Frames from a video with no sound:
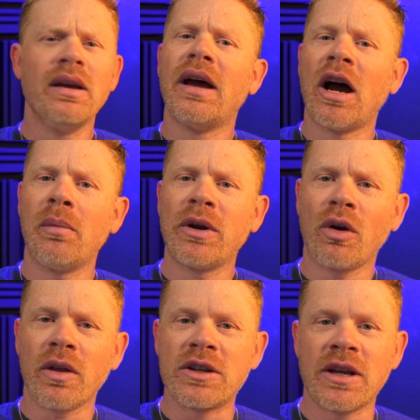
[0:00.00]
Help me
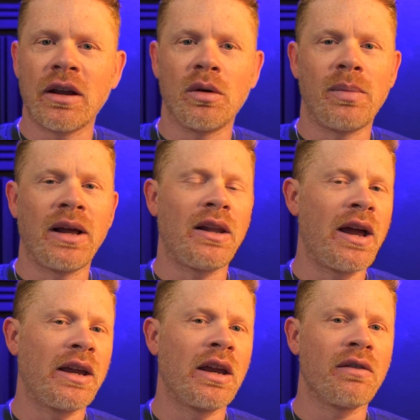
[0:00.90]
grow the channel by
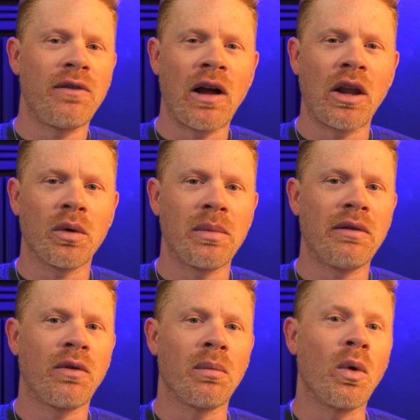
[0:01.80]
liking and following me
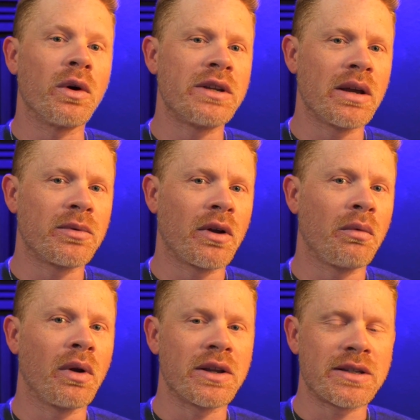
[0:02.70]
for more tips on
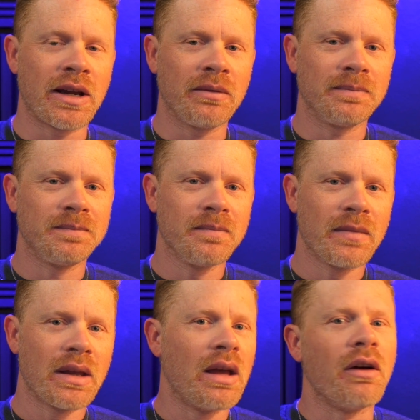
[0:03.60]
real estate.
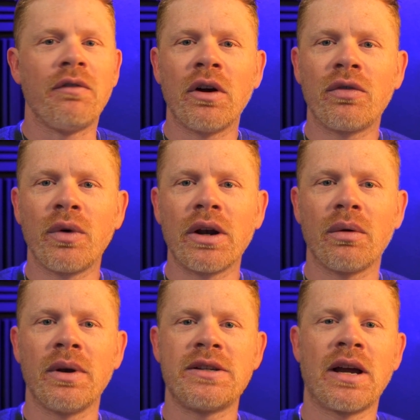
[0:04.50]
Feel free to
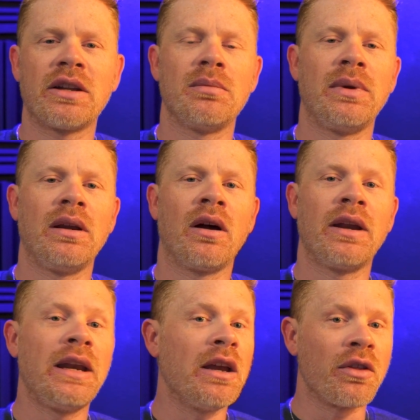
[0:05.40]
reach out to me on
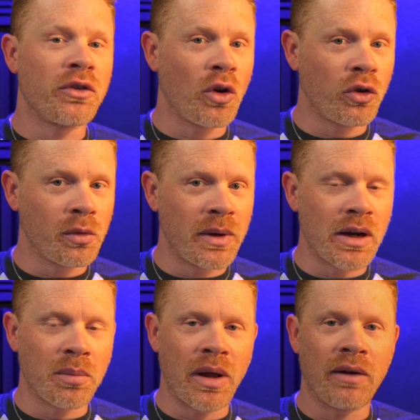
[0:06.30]
any other social media
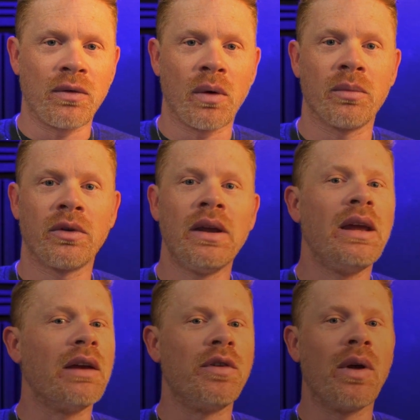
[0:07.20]
platforms
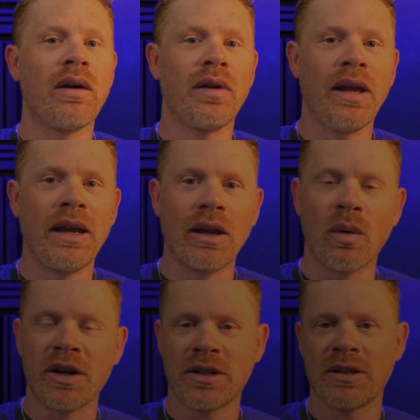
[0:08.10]
if you have any
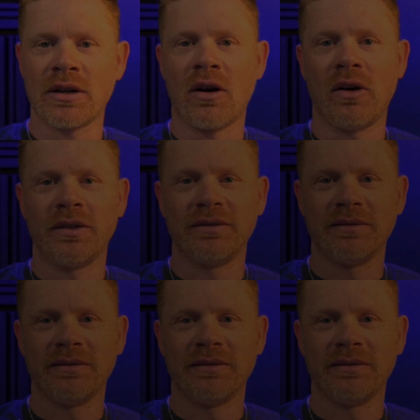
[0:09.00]
questions at all.